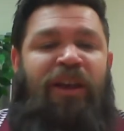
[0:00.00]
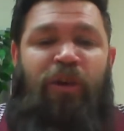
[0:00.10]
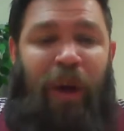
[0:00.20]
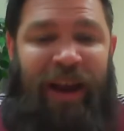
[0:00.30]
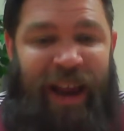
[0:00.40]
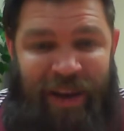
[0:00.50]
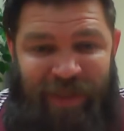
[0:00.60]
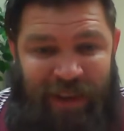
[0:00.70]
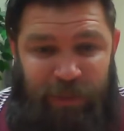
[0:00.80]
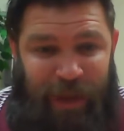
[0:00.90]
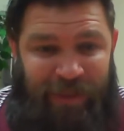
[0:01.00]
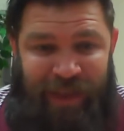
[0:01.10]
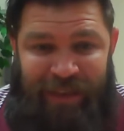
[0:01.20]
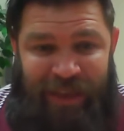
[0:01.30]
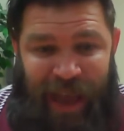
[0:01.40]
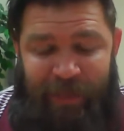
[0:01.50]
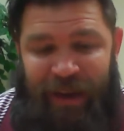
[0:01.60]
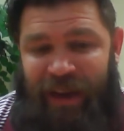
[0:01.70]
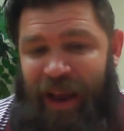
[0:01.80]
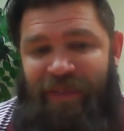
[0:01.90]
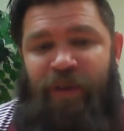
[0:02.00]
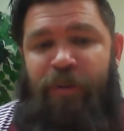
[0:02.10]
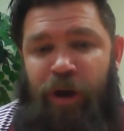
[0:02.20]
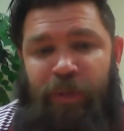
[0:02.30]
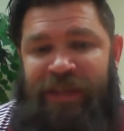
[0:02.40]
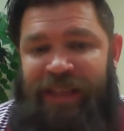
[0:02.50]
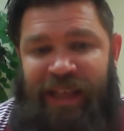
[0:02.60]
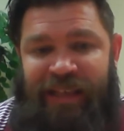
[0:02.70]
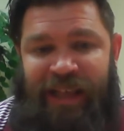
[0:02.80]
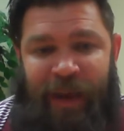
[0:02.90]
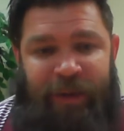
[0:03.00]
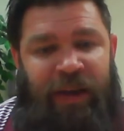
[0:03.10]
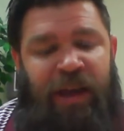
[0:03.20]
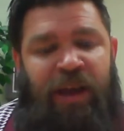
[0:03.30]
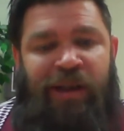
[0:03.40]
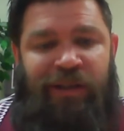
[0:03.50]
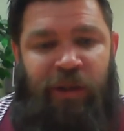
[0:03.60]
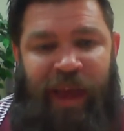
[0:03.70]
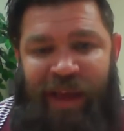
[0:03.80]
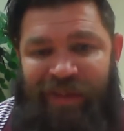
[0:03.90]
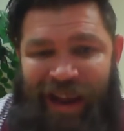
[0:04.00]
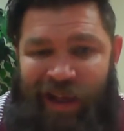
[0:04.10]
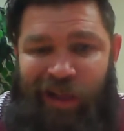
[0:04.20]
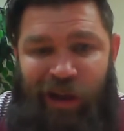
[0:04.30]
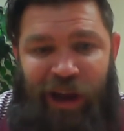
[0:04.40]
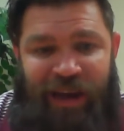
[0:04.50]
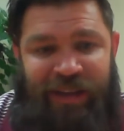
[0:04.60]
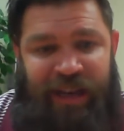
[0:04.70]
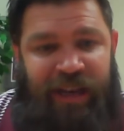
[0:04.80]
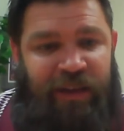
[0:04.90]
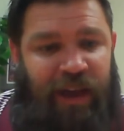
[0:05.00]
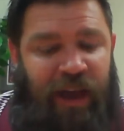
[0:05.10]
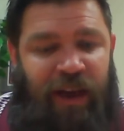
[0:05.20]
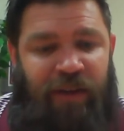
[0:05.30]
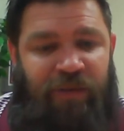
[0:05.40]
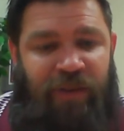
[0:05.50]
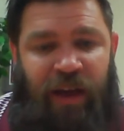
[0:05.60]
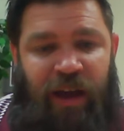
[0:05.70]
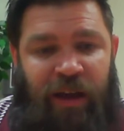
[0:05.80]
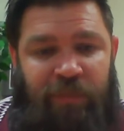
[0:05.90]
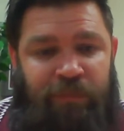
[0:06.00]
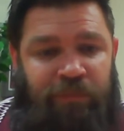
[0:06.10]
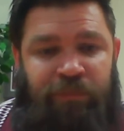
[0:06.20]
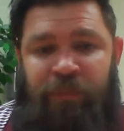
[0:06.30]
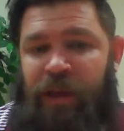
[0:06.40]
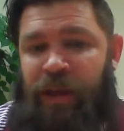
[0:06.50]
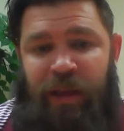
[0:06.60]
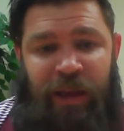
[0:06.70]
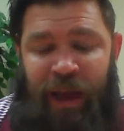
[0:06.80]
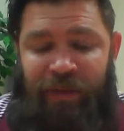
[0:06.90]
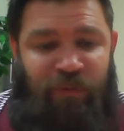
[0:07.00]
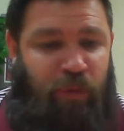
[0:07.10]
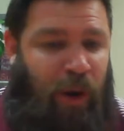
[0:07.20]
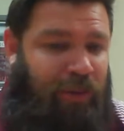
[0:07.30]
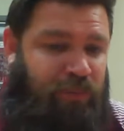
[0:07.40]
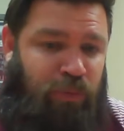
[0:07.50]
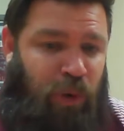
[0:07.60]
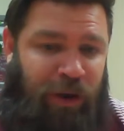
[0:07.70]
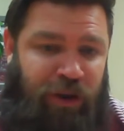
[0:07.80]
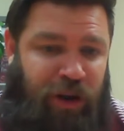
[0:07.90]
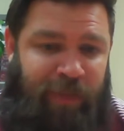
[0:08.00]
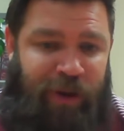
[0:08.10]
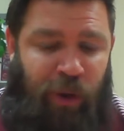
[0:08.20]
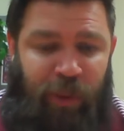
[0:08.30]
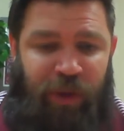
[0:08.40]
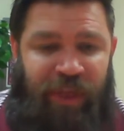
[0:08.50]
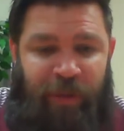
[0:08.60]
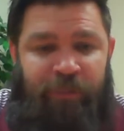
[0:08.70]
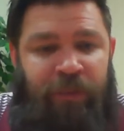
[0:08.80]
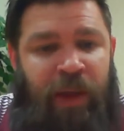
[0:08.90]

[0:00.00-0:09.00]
You want to kind of explain the assignment and kind of the purpose of the assignment, so they have a clear idea of kind of what you're going to be doing with them.